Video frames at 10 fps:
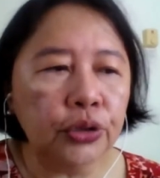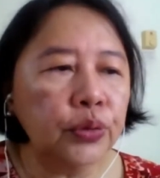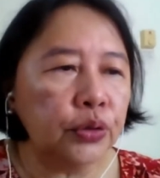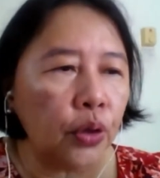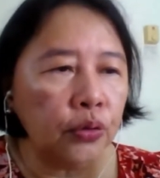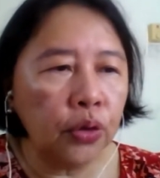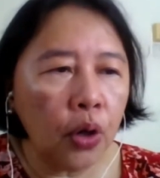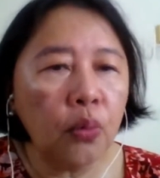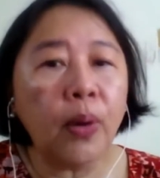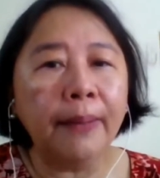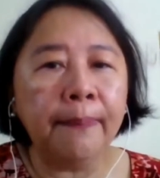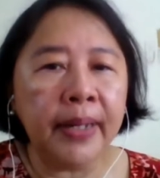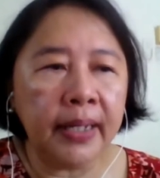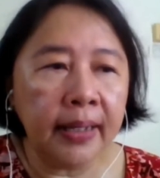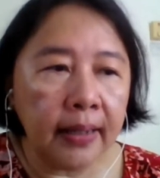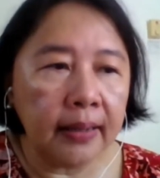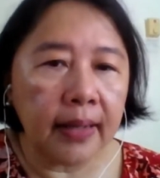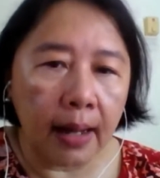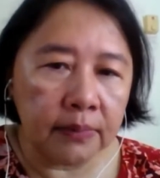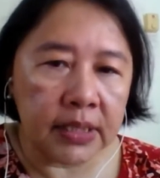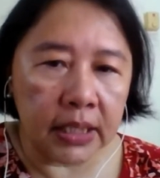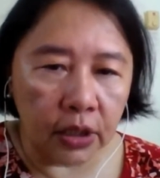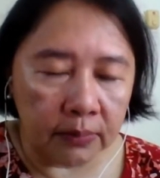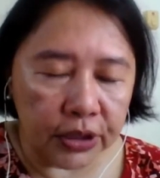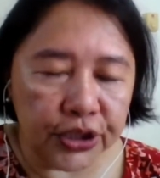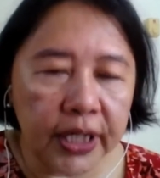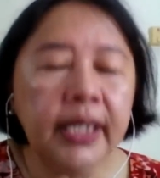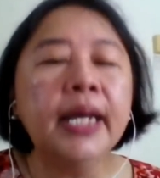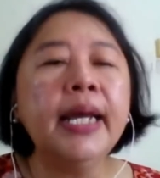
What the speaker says: you don't know what needle comes in your machine,